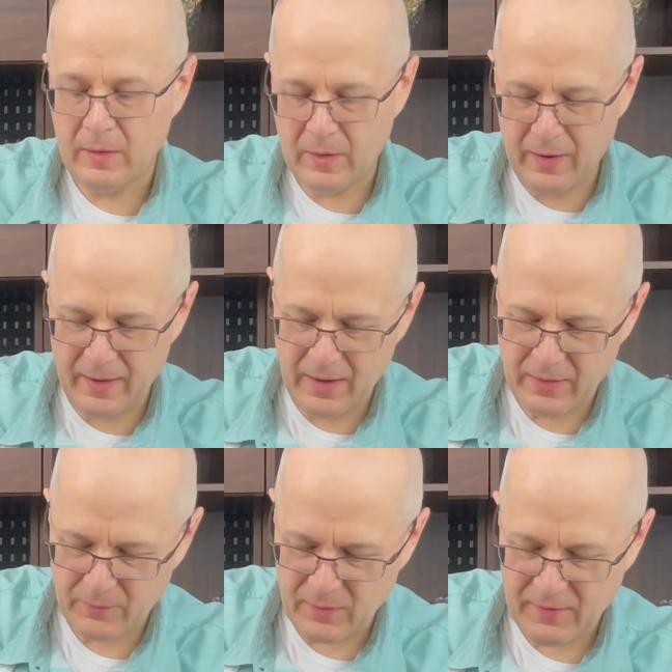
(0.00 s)
All right, now
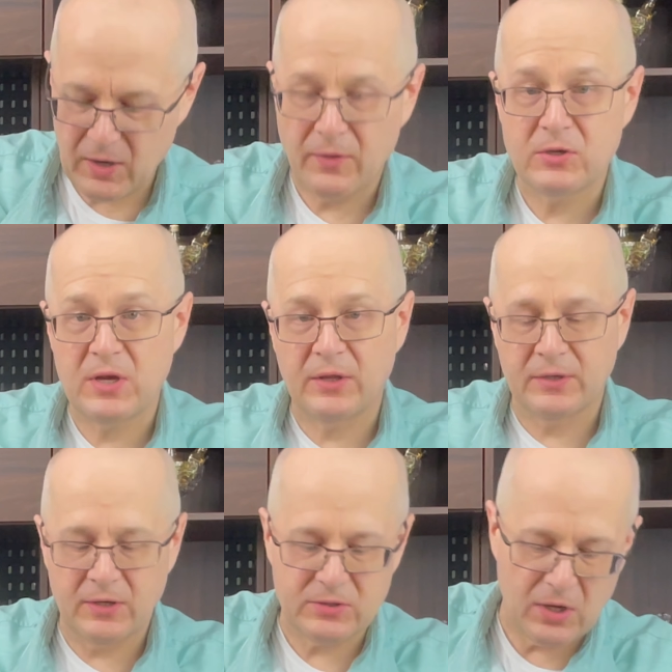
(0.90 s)
that we've got all the
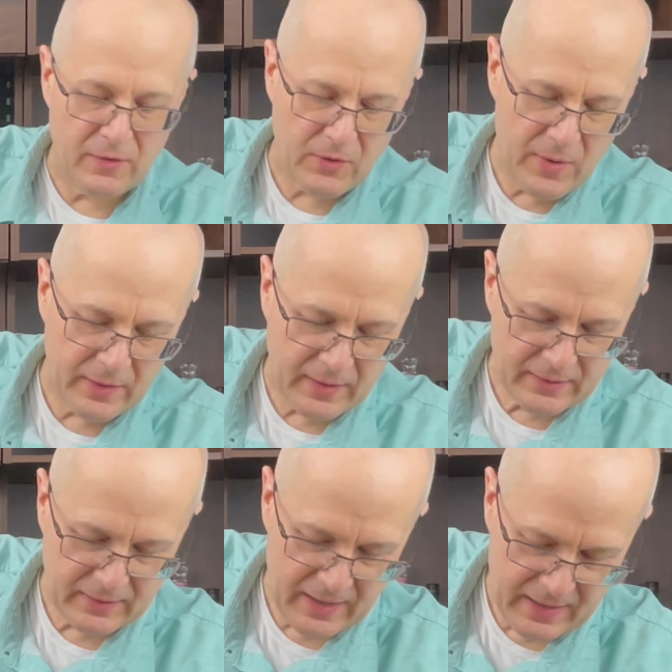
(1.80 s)
gelatin dissolved, go ahead and
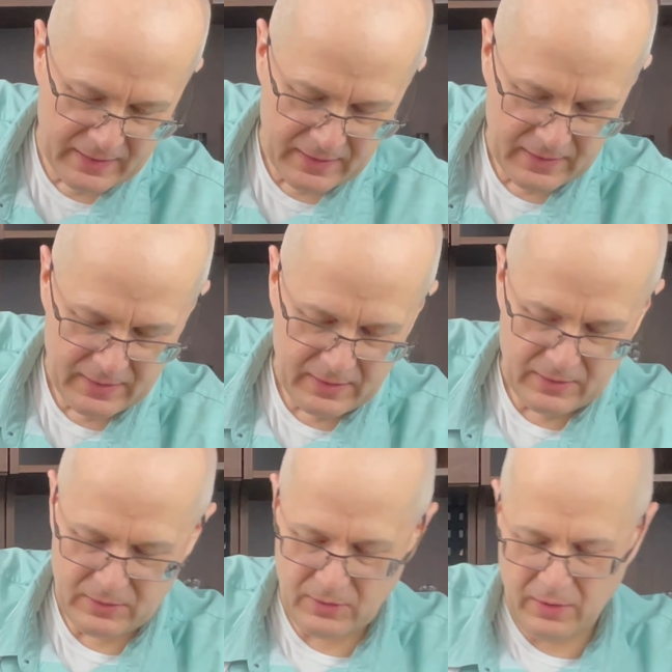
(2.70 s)
cut the heat
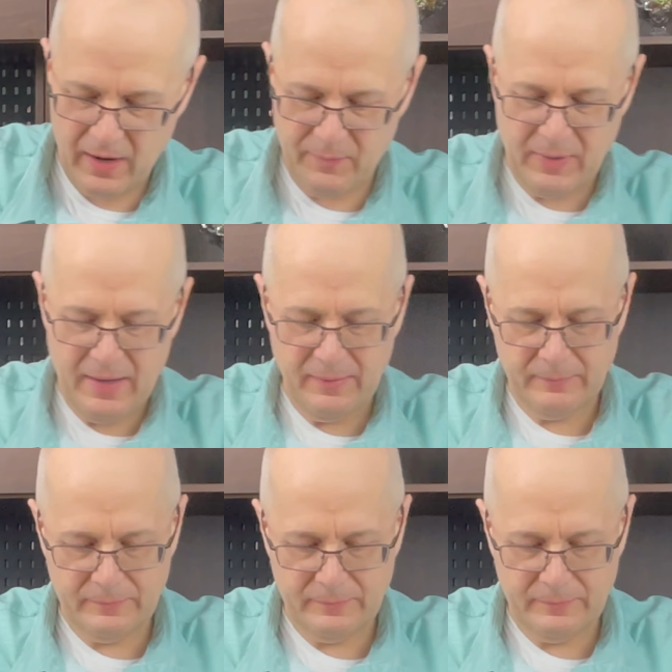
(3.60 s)
to your hot plate.